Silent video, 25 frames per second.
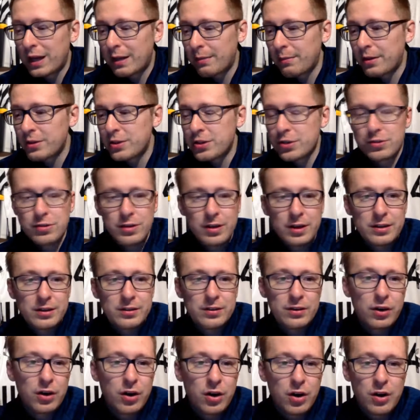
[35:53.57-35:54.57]
and Manchester
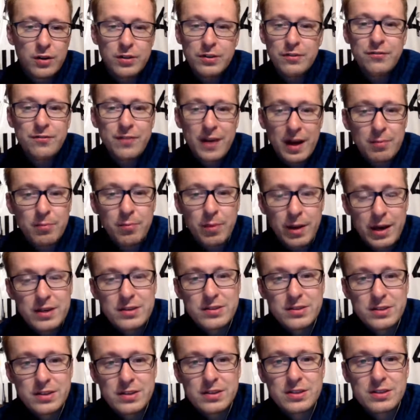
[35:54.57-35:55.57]
United are the fan
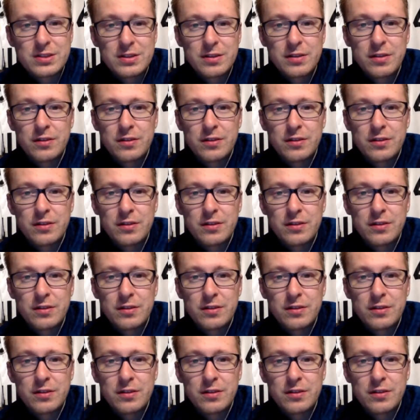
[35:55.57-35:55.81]
bases,